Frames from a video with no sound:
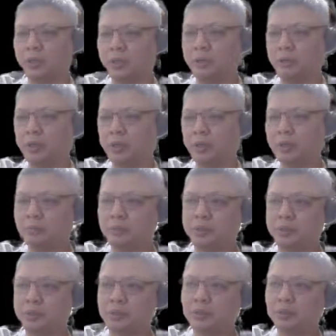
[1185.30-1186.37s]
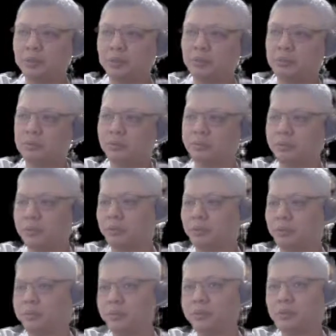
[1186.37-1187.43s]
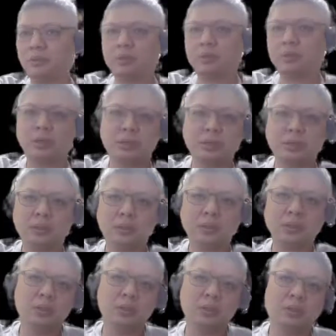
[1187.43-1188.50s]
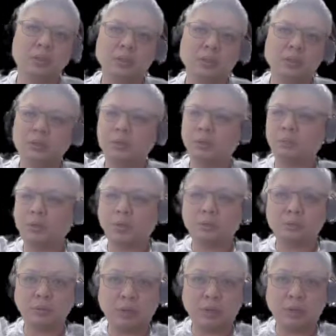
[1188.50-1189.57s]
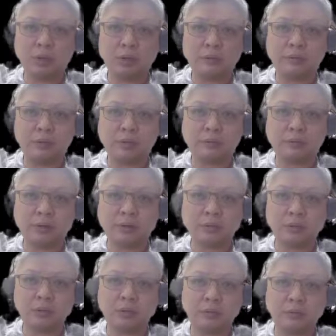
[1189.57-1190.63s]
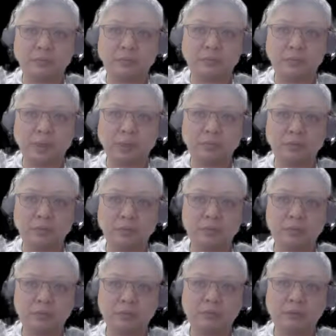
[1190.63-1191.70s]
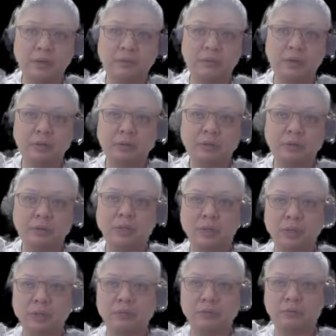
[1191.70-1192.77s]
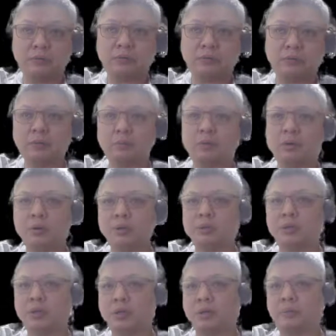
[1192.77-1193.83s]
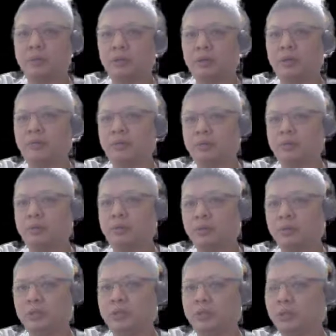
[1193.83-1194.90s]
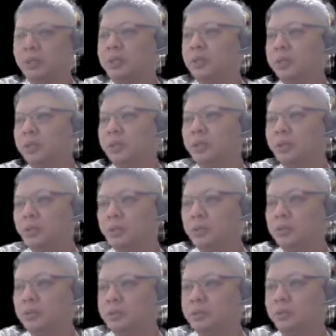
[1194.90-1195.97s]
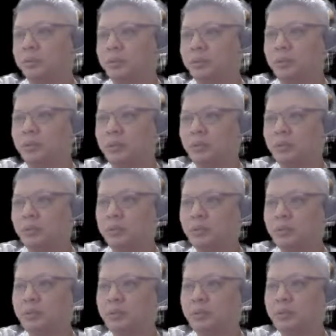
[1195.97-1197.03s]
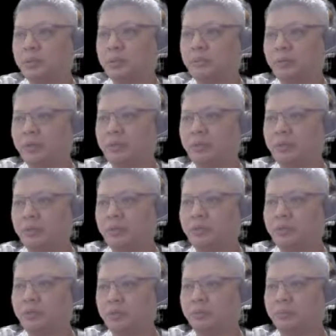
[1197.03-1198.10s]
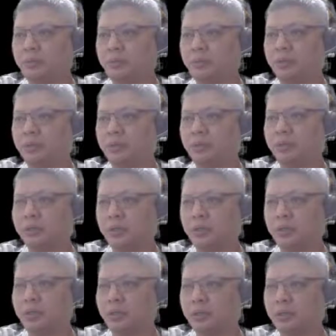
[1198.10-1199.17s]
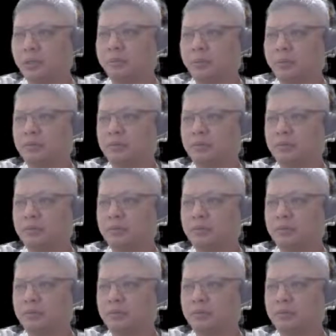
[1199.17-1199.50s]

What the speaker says: I ran the position through my computer, and black would now have an advantage of about 550 points at about level 20. So this advantage is basically